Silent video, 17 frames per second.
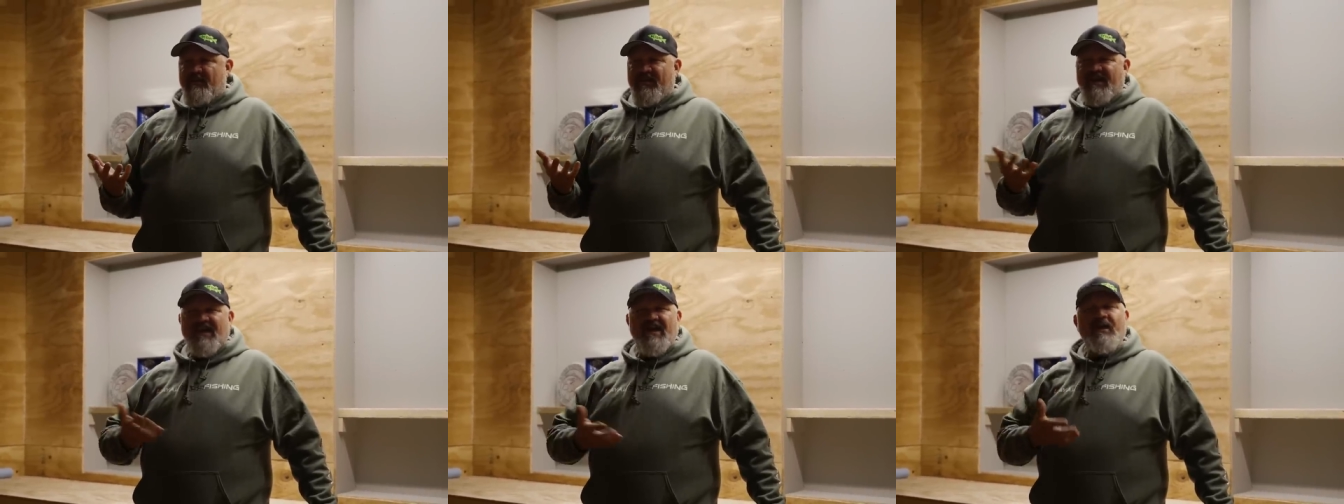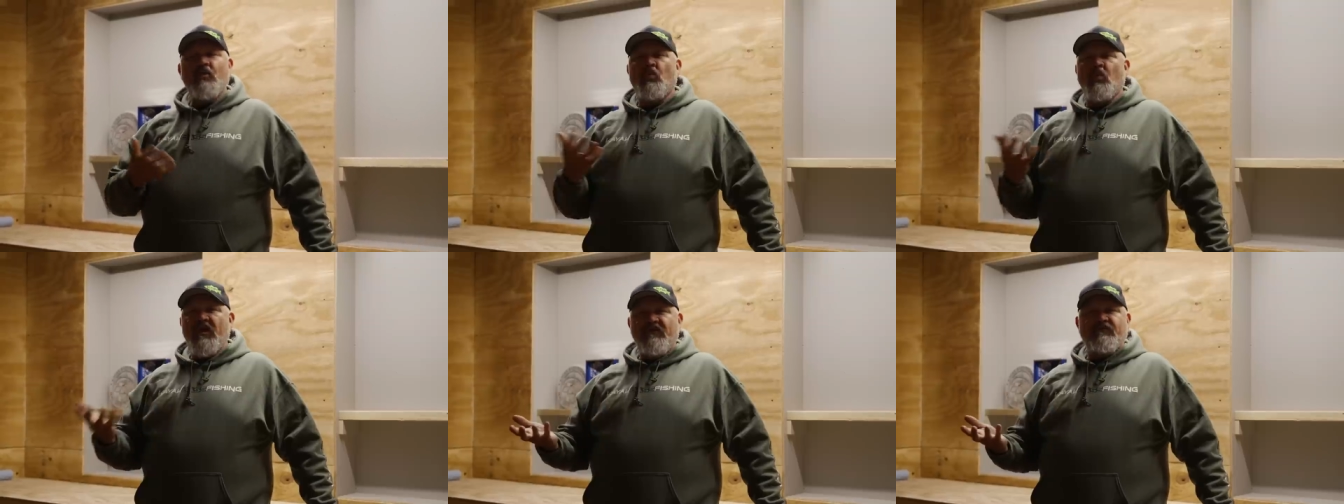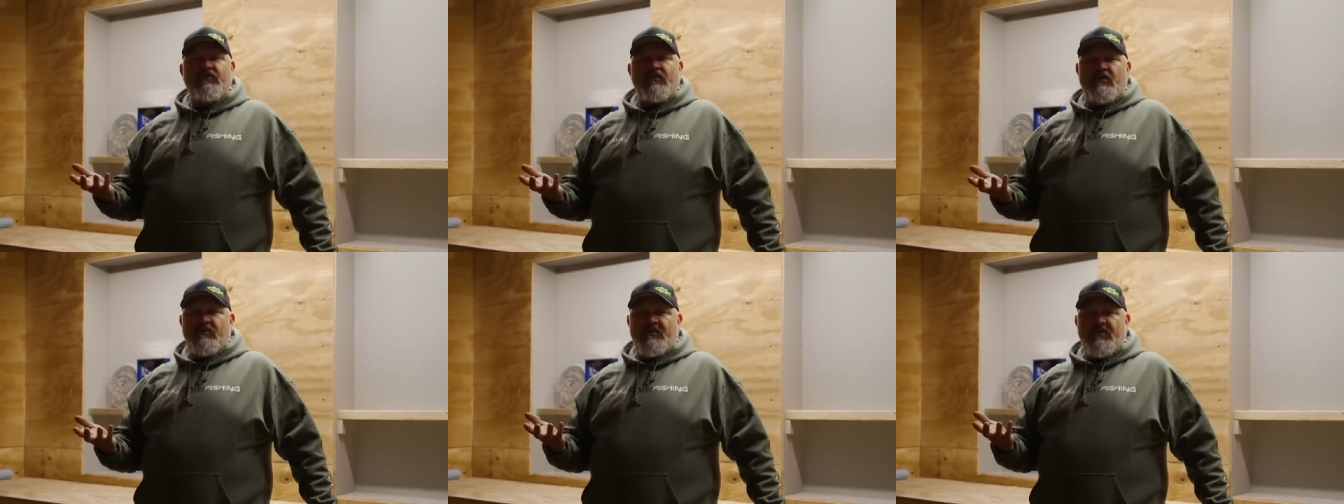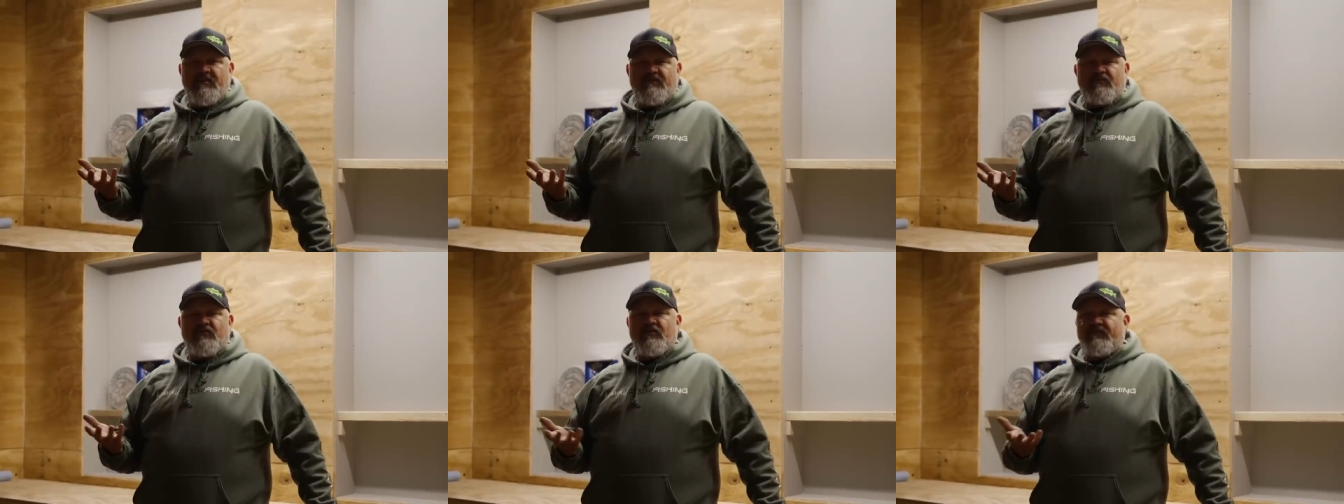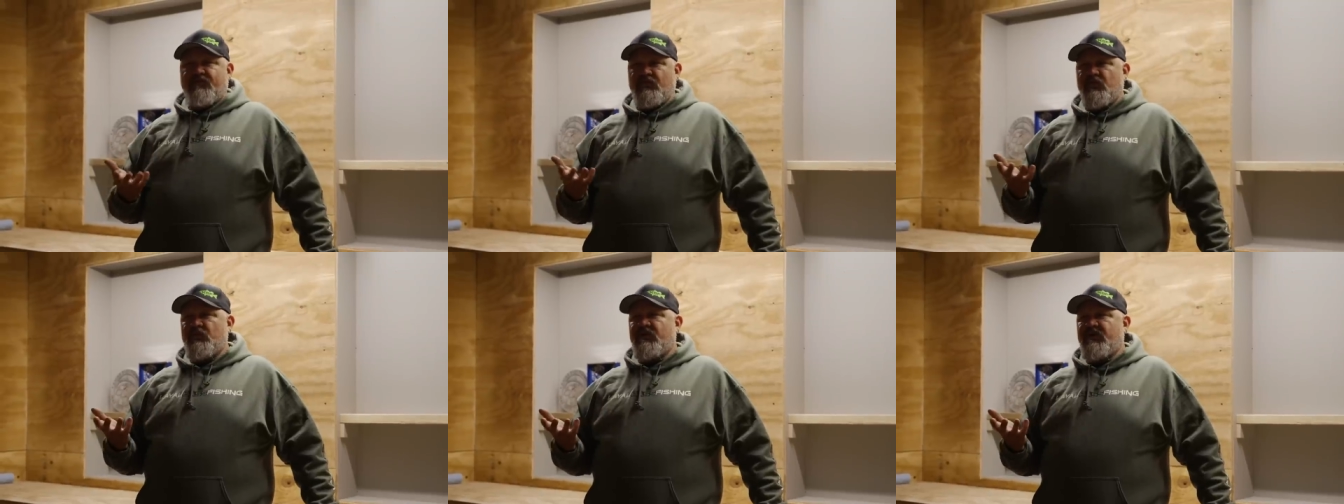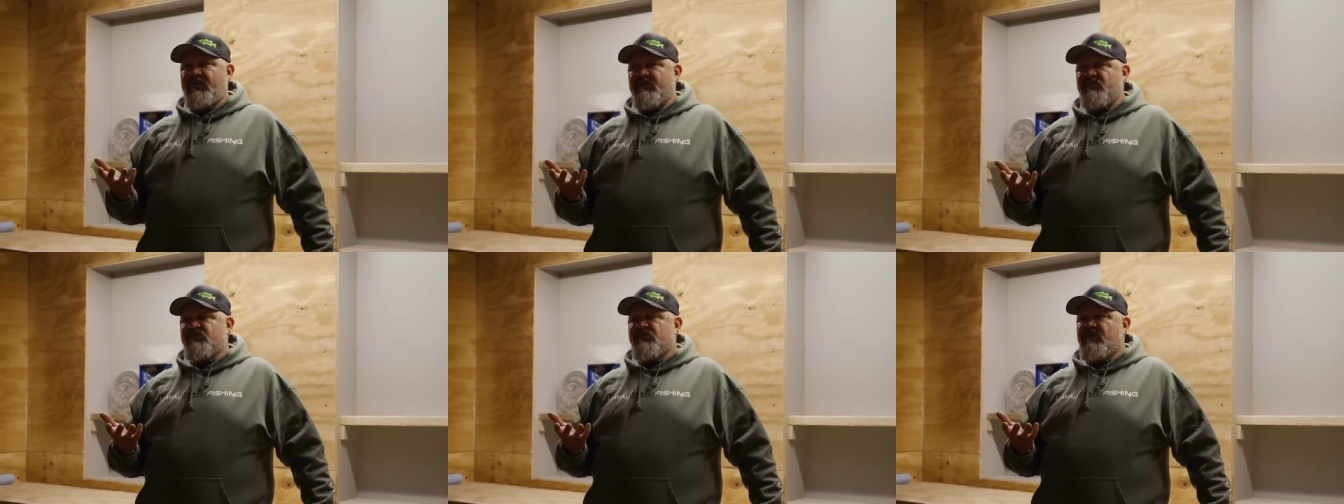But I got away from it for a few
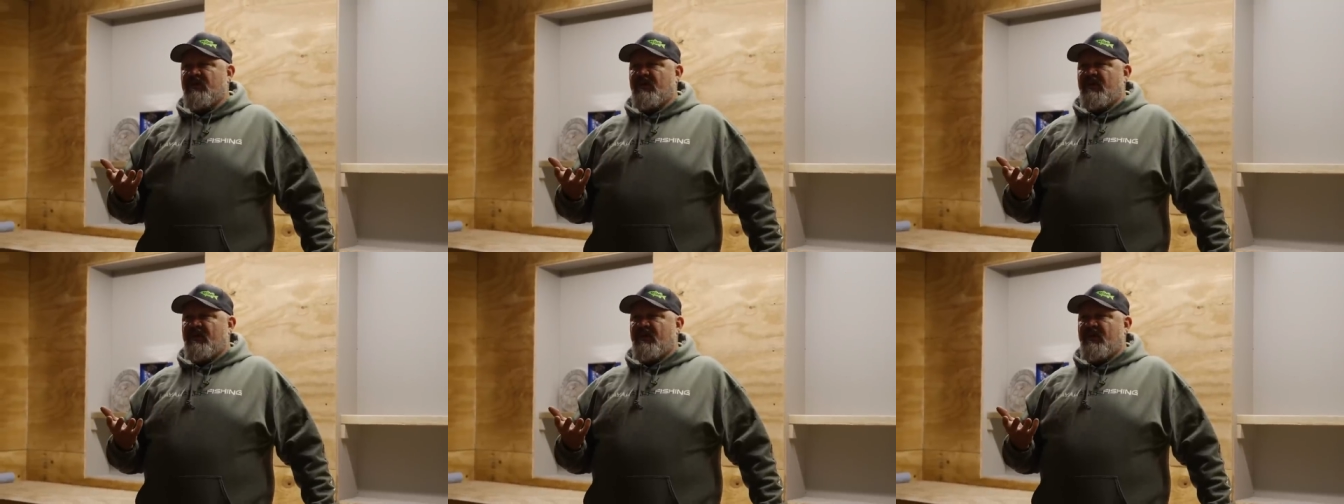years,